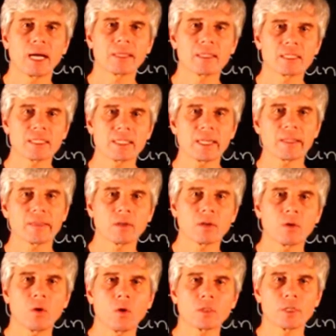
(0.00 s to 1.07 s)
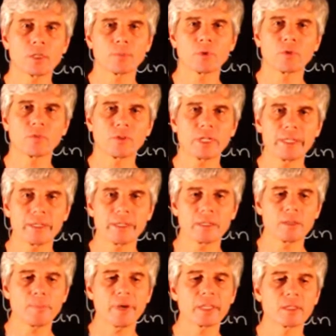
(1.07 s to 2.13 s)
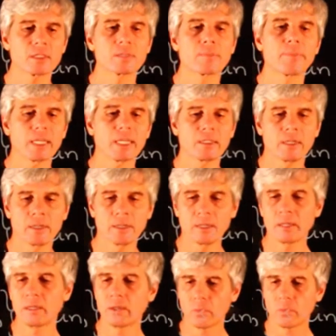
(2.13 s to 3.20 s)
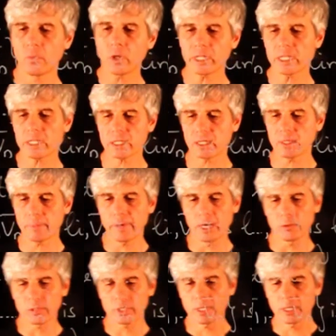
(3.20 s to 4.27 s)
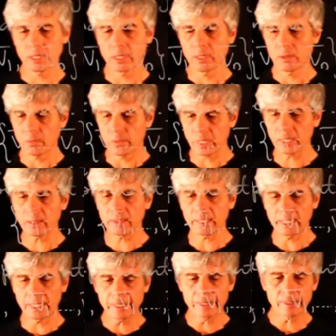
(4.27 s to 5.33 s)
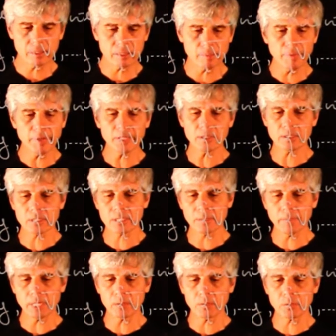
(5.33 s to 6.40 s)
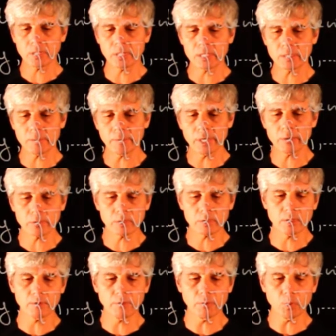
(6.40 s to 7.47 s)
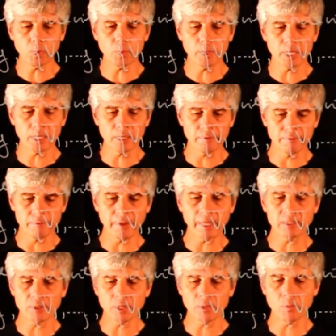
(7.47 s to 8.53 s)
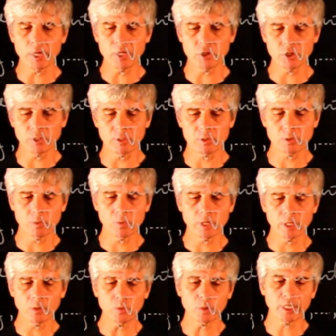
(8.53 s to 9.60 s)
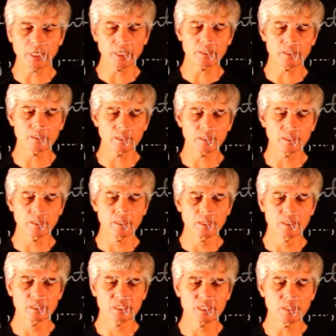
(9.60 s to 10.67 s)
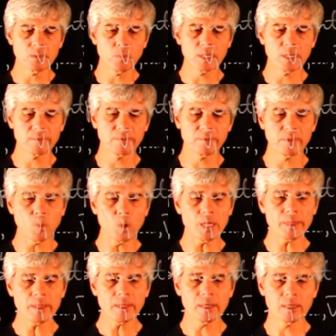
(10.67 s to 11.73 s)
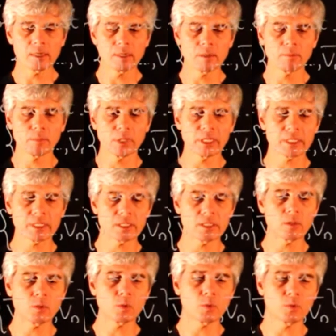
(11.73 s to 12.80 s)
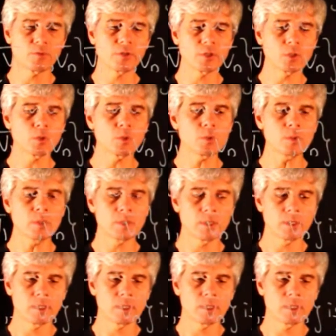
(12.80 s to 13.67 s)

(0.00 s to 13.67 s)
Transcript: understand the concept of linear independence better. What is it about? Well, linear independence is about the following vector equation. So we're looking at C1v1 plus C2v2